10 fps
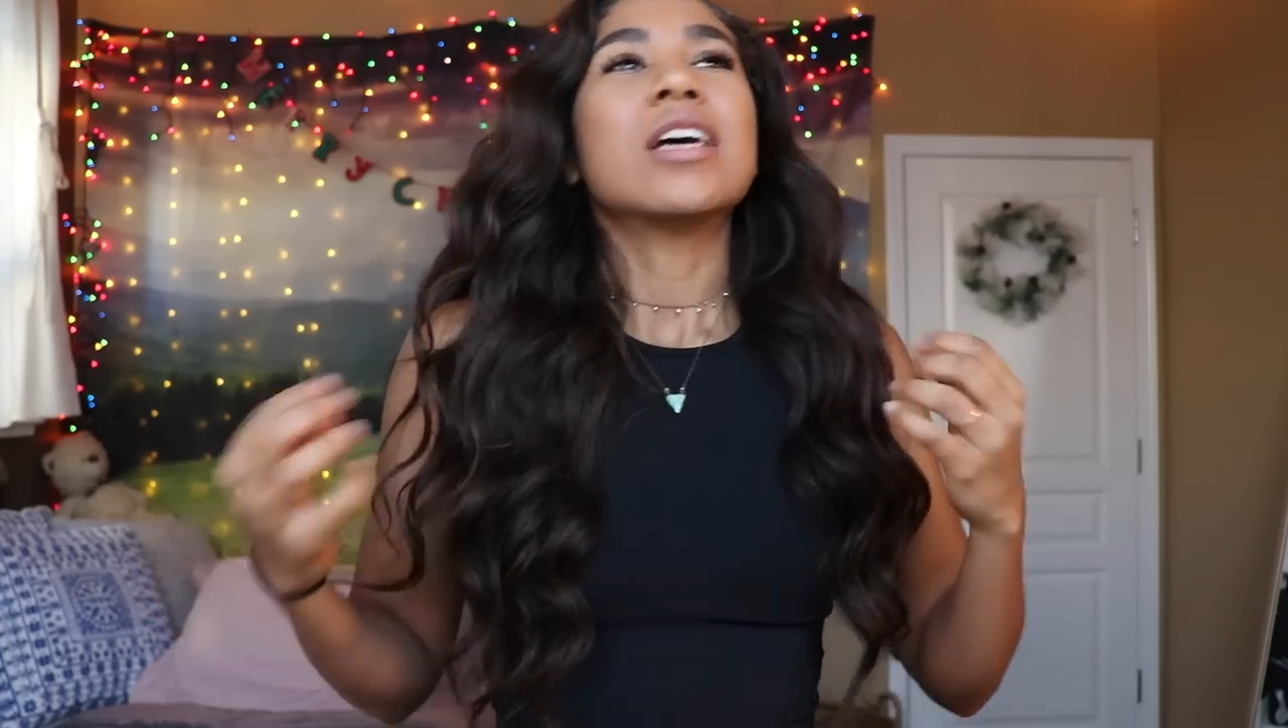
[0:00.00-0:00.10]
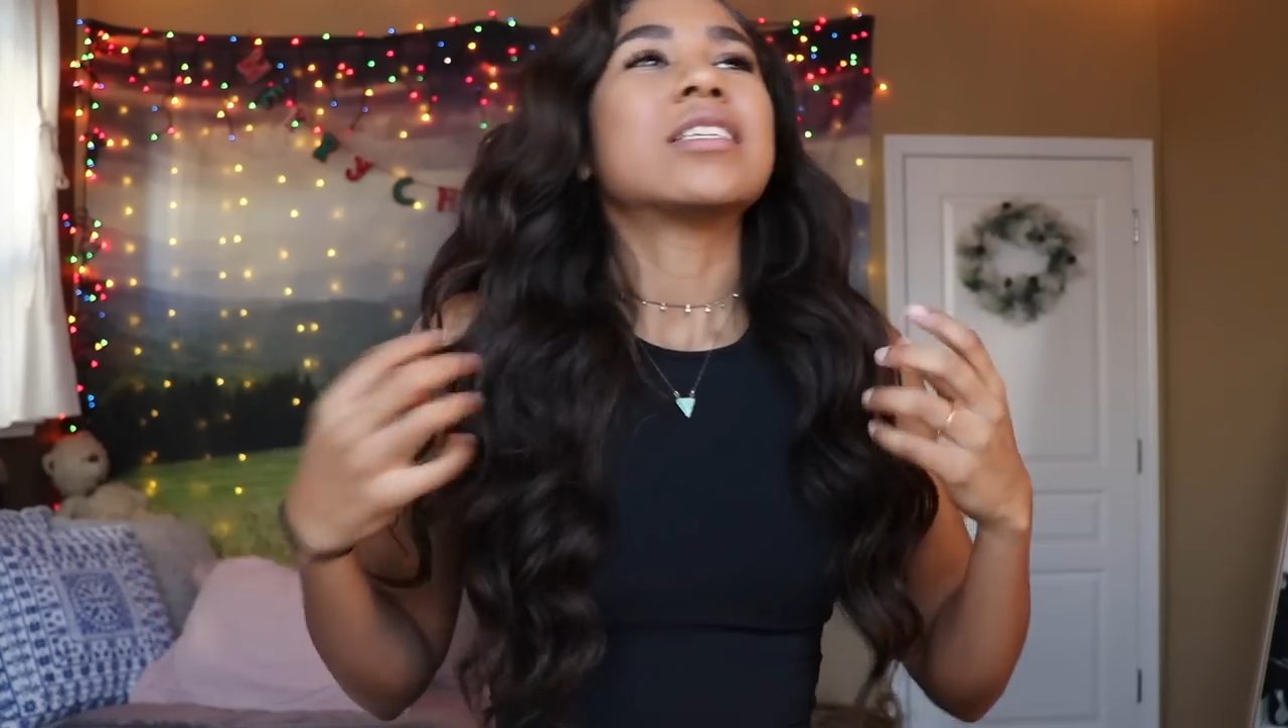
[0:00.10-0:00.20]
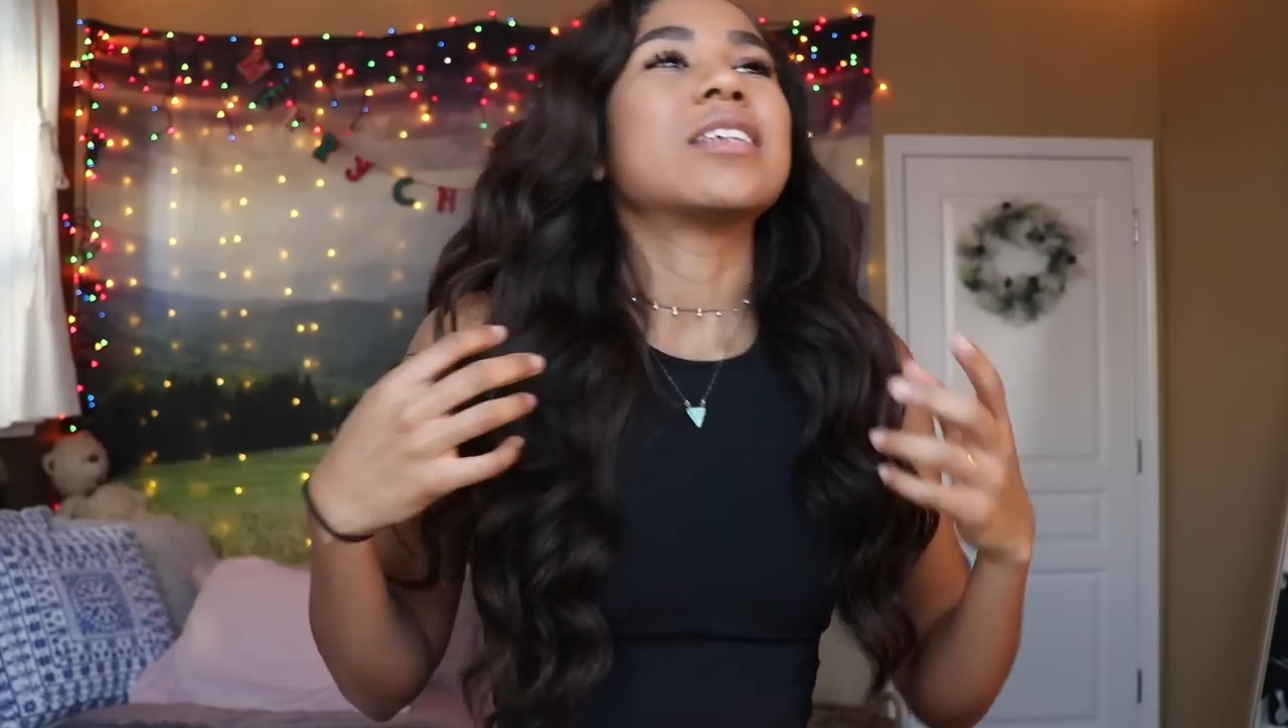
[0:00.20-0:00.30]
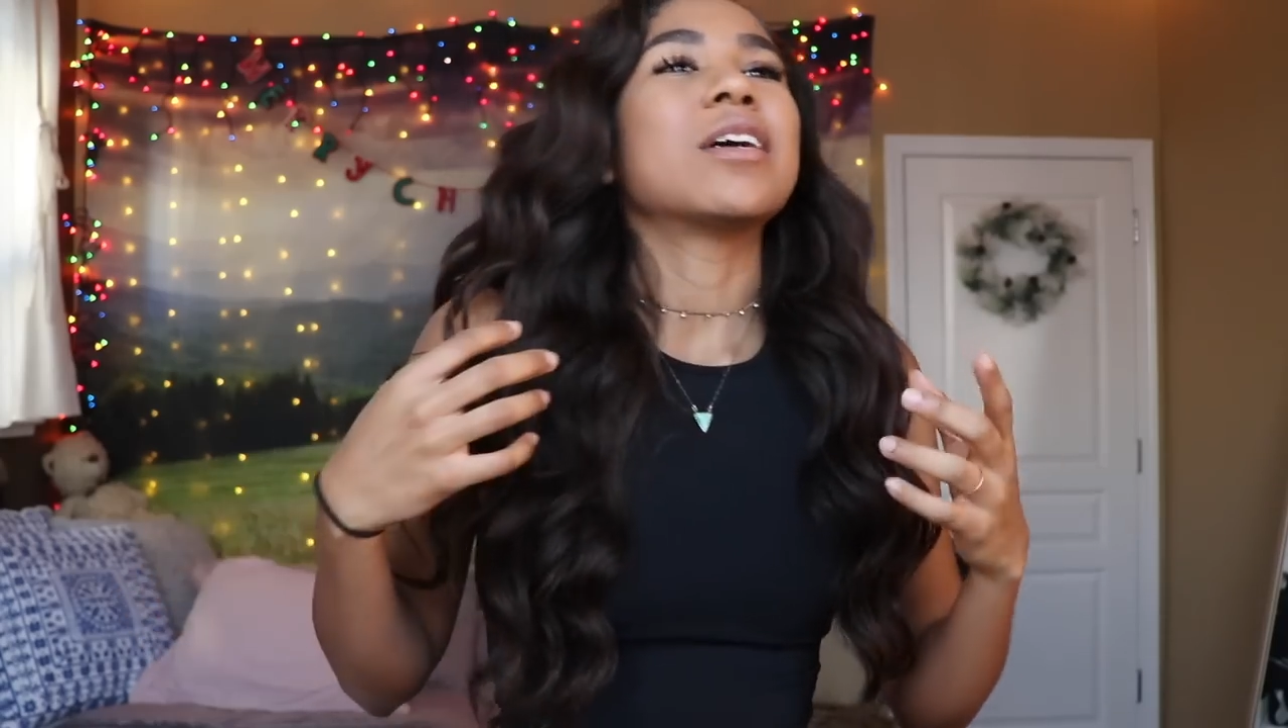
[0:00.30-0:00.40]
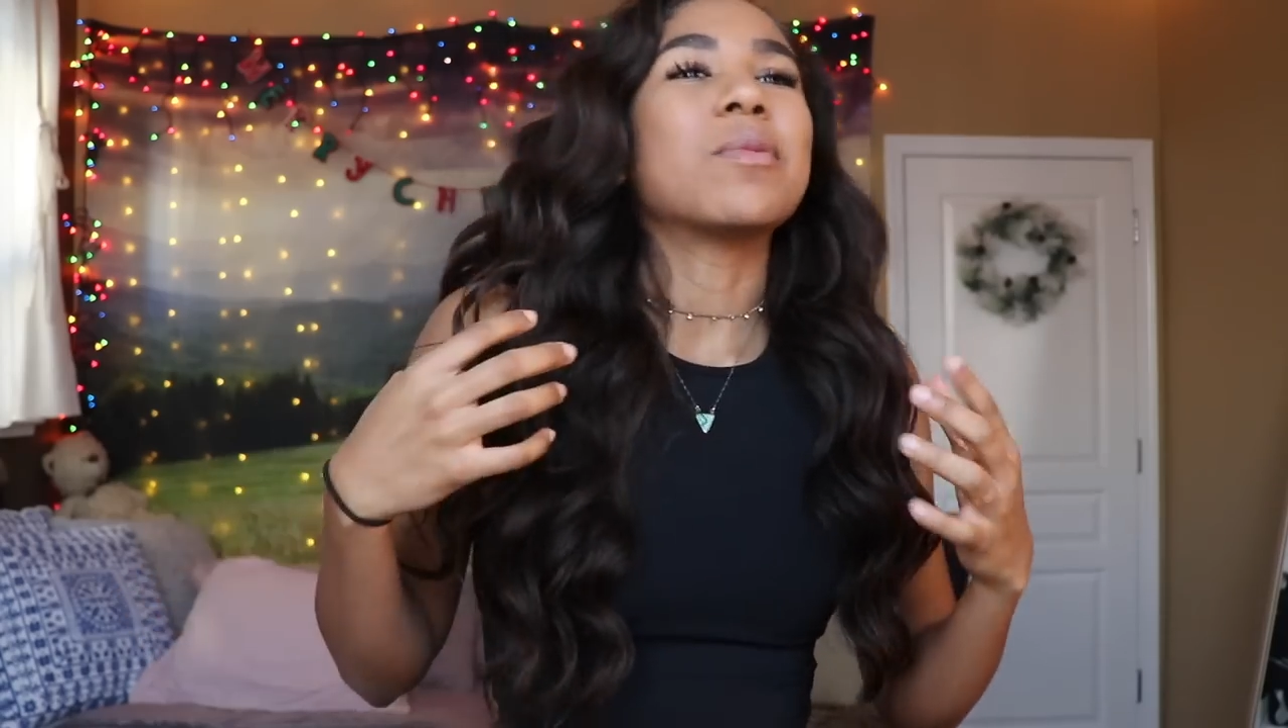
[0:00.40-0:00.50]

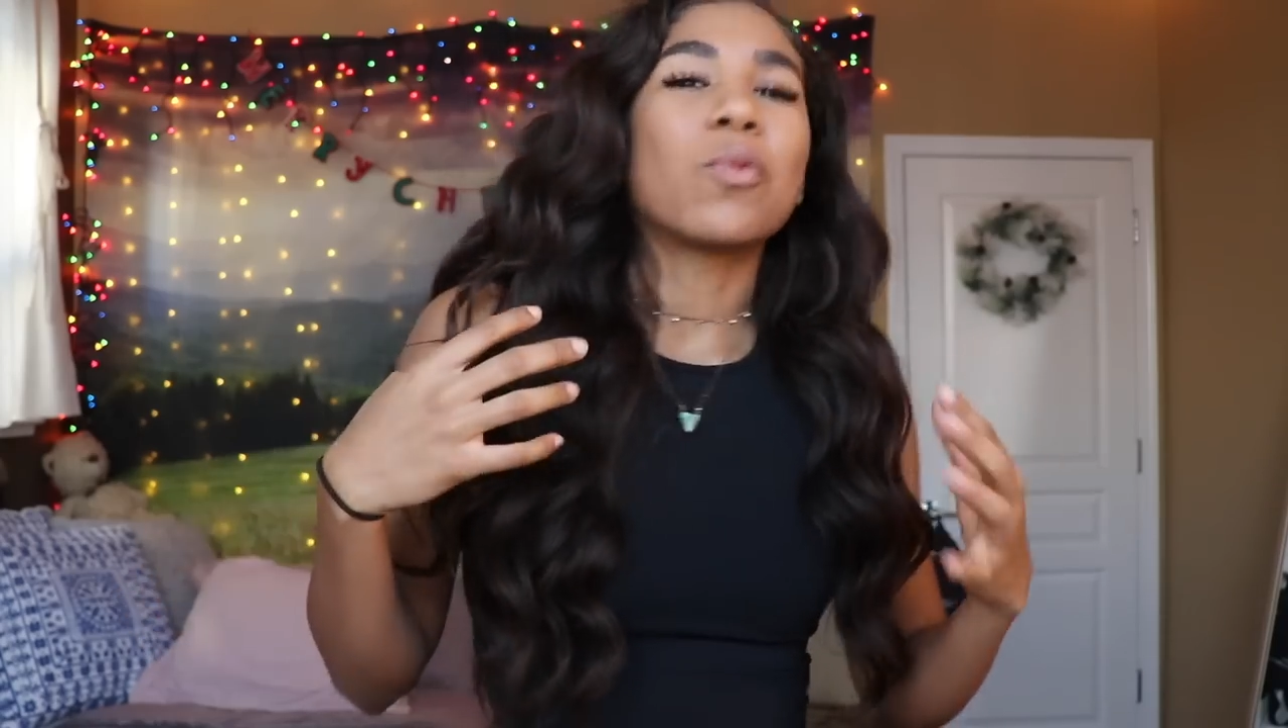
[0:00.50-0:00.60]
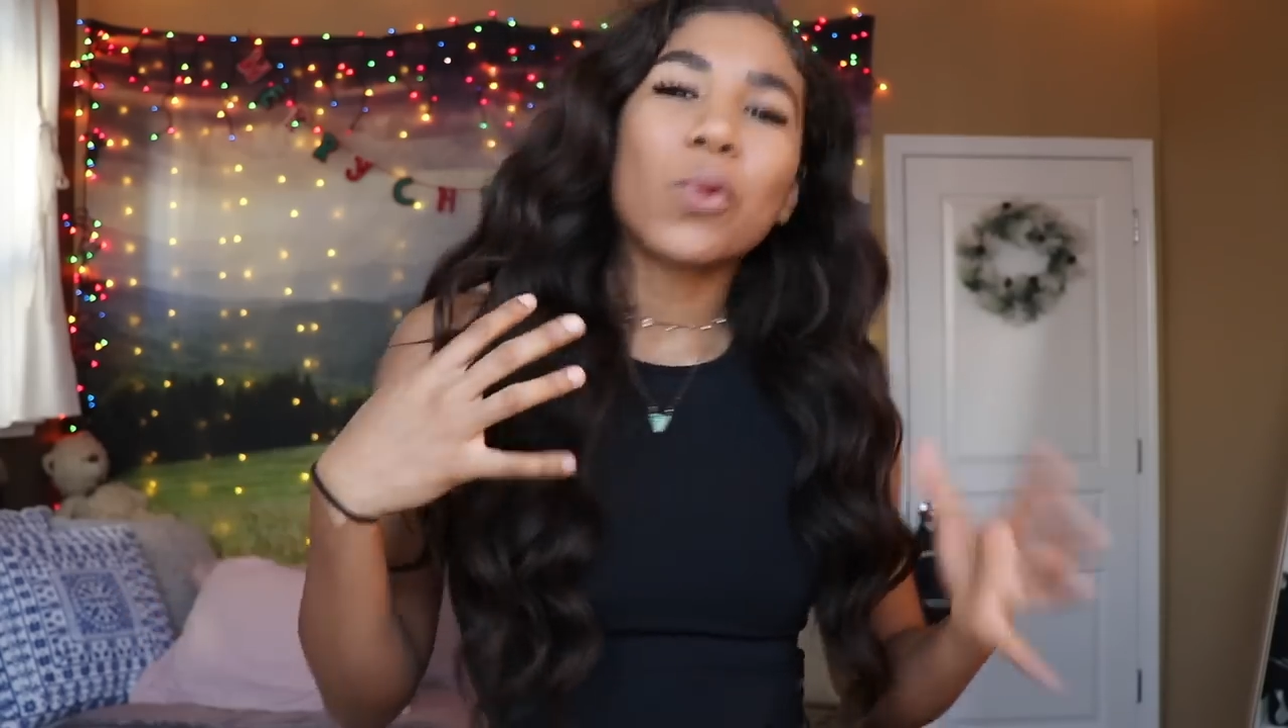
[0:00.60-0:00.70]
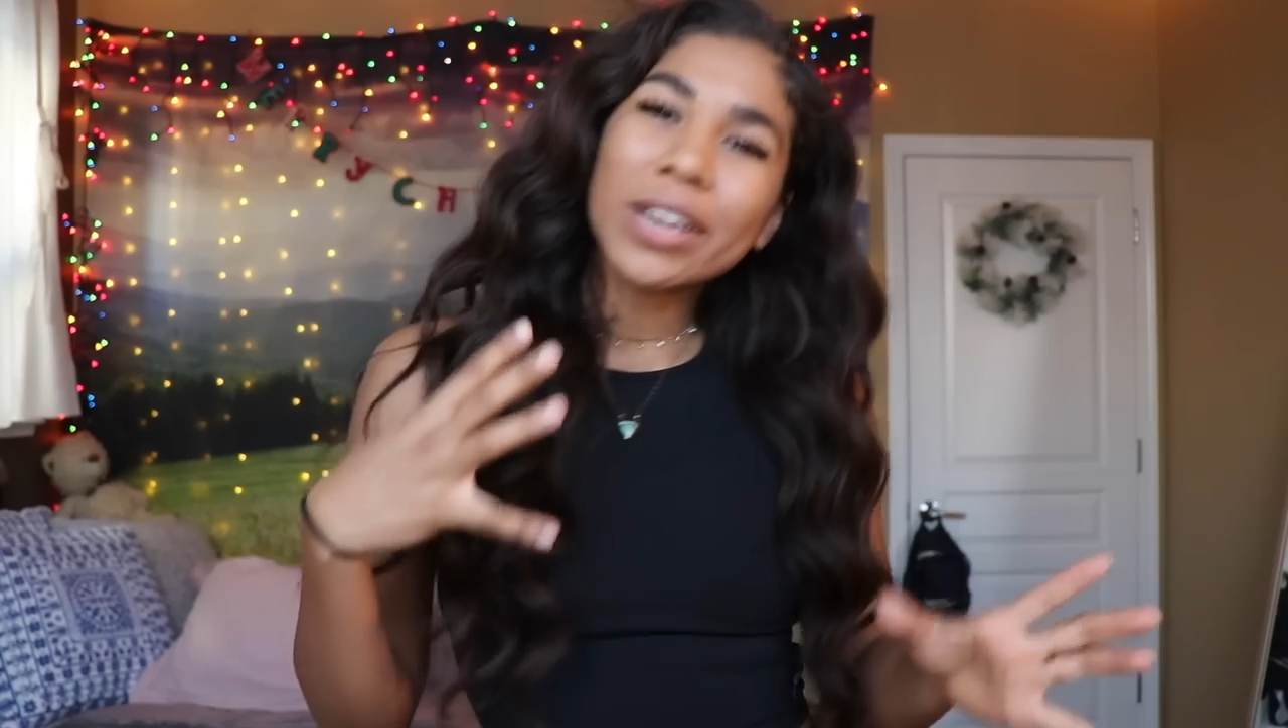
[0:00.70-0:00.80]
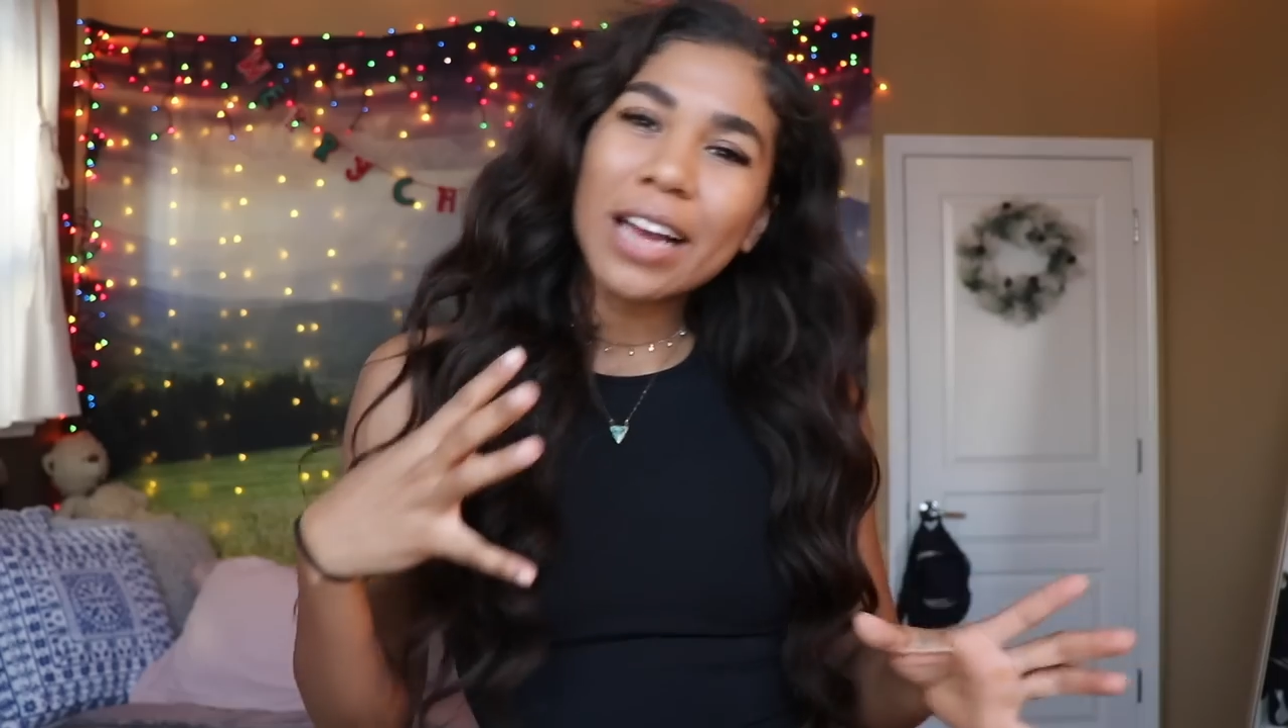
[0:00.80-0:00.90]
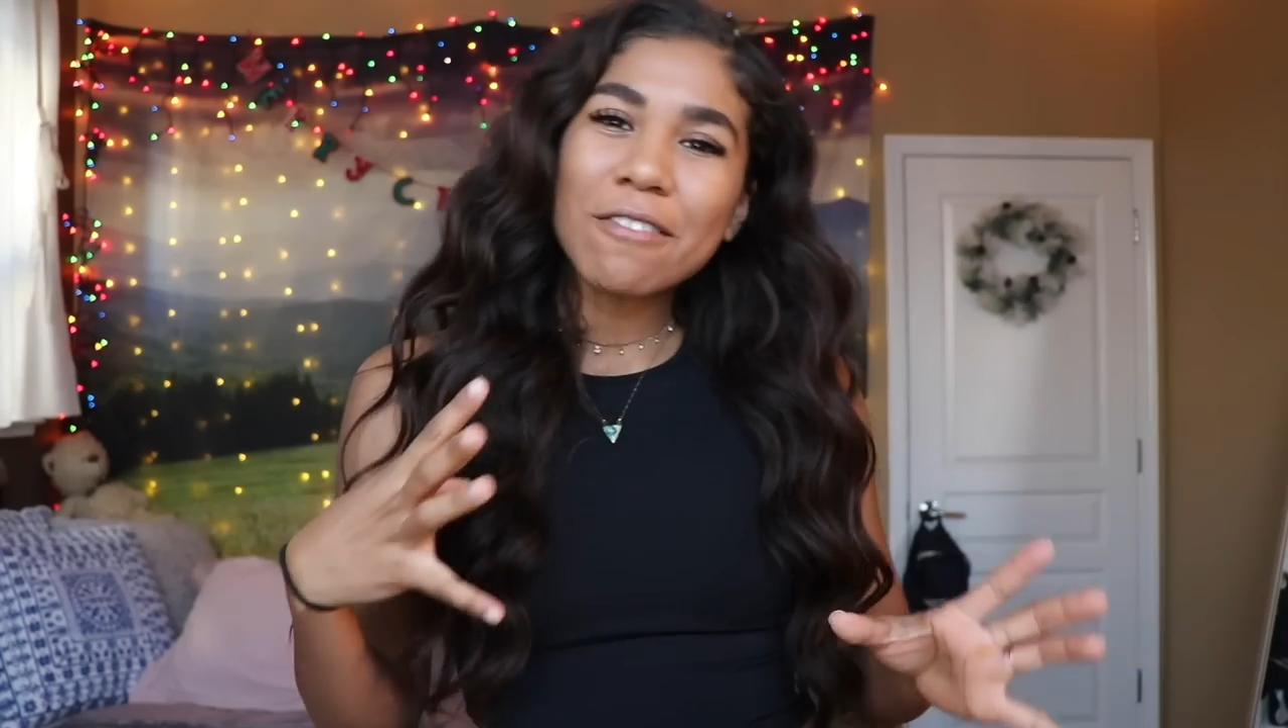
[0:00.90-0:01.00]
some
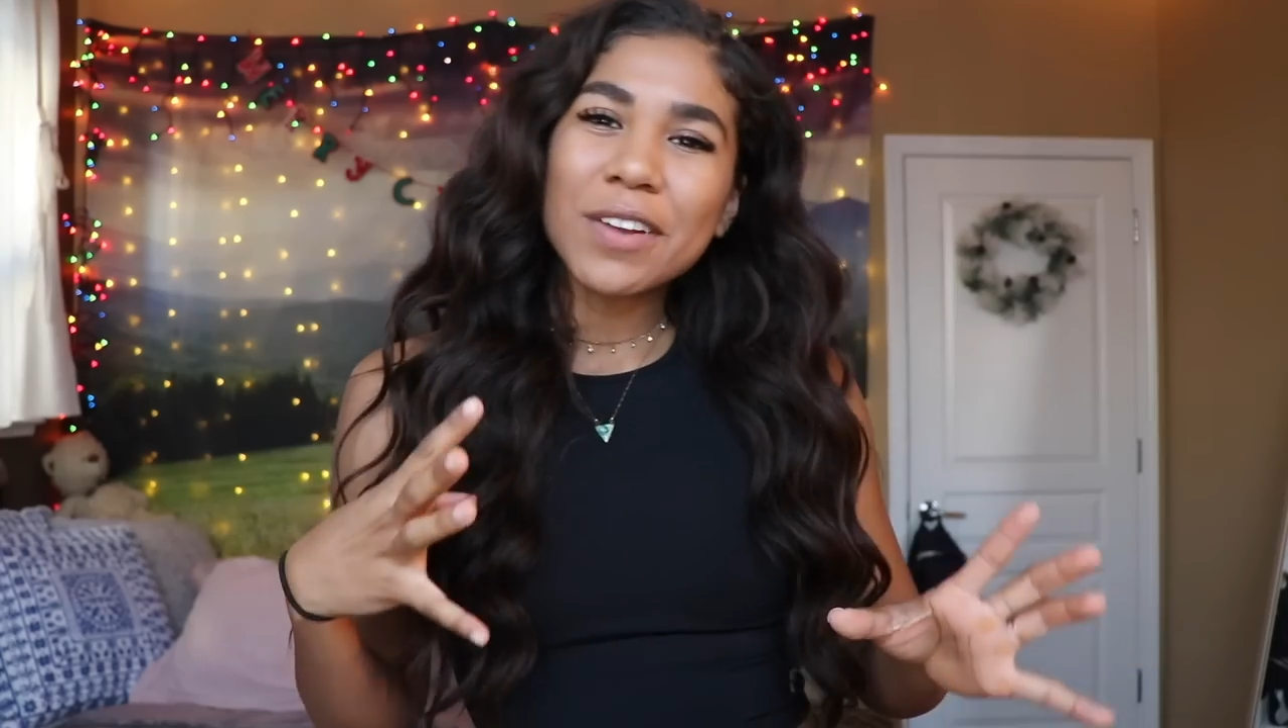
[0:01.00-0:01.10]
workout